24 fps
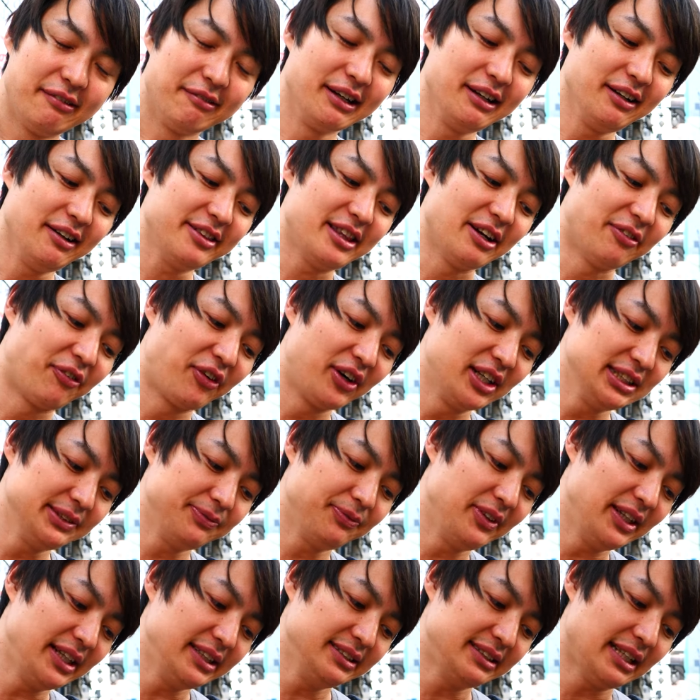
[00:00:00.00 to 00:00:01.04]
Well, the
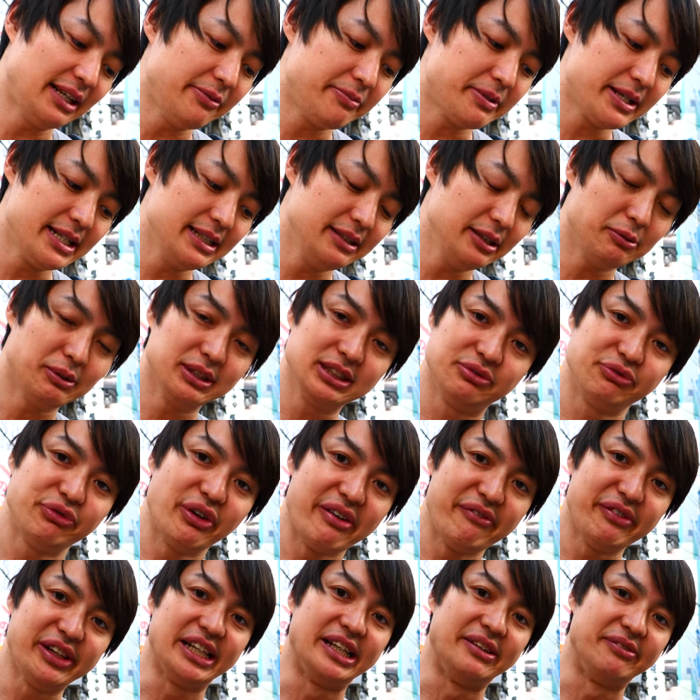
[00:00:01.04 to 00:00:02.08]
first place I went was
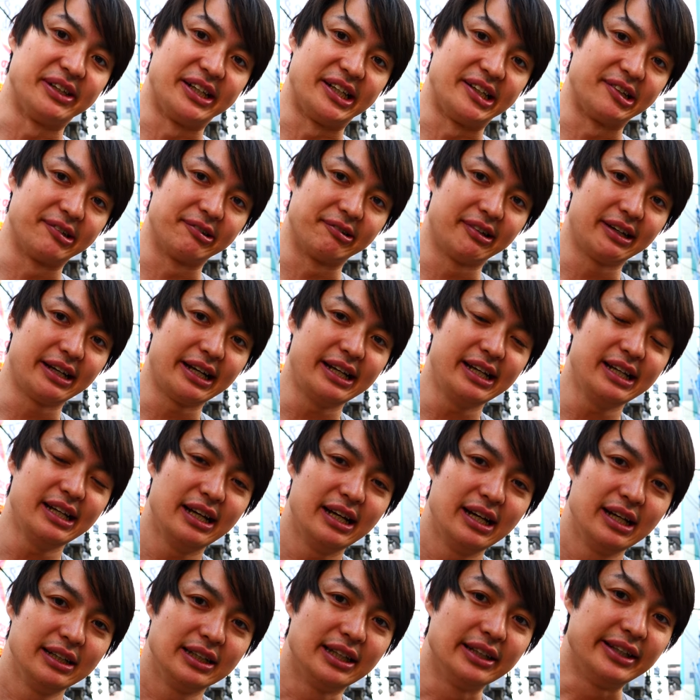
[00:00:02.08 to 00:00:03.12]
Family Mart, right?
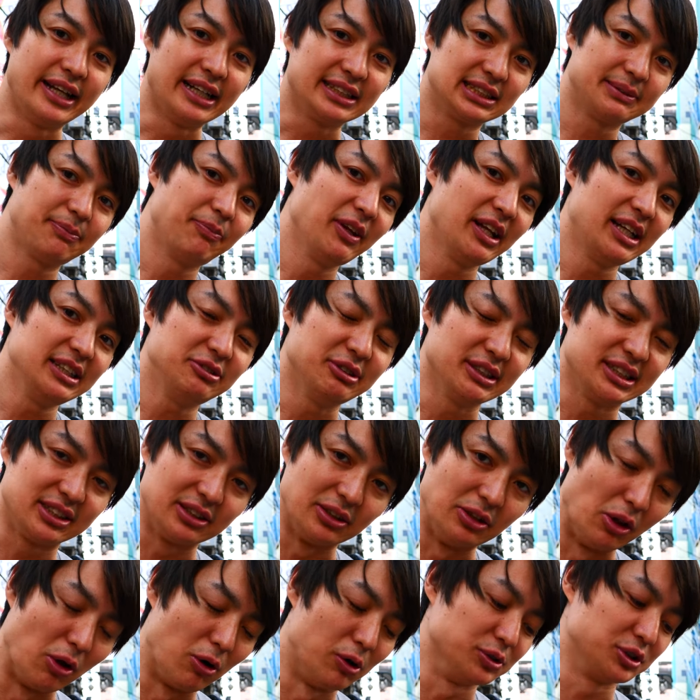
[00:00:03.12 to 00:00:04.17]
The next place was
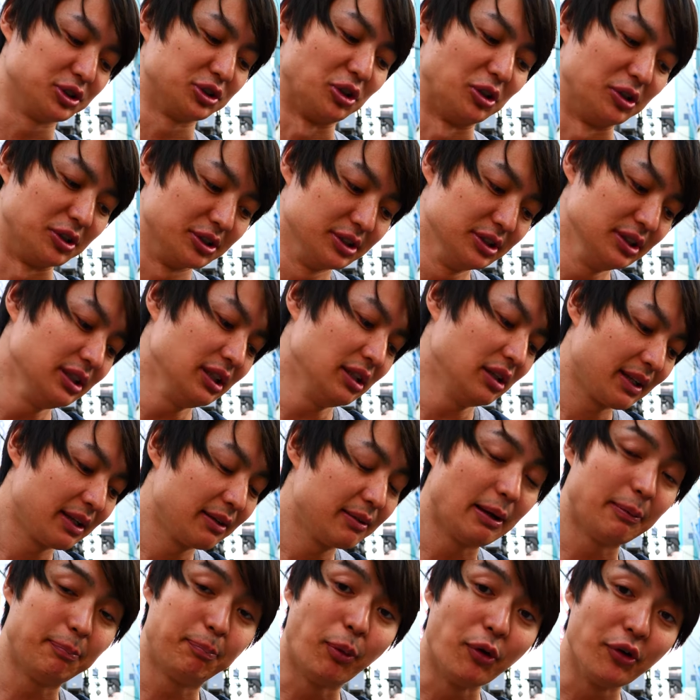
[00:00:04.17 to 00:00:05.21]
Lawson.
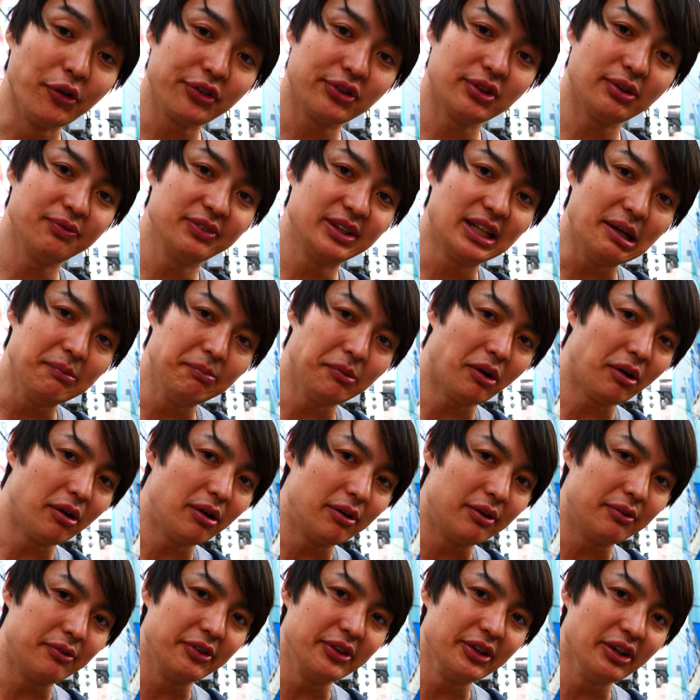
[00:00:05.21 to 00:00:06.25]
The both of them
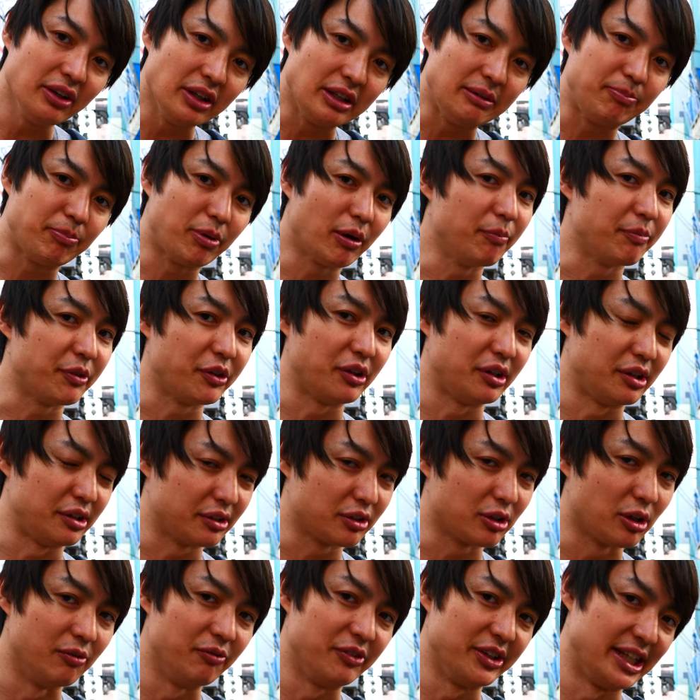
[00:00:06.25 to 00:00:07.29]
are really
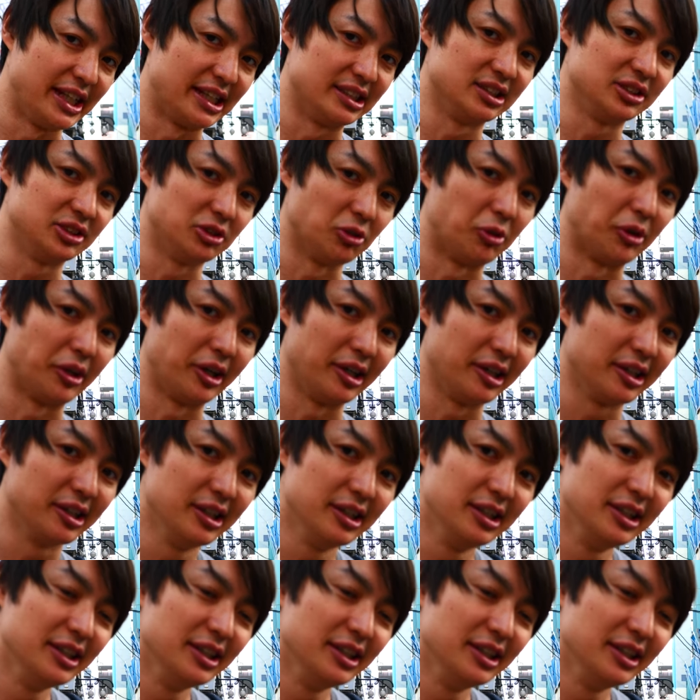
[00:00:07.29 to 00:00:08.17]
popular convenience store.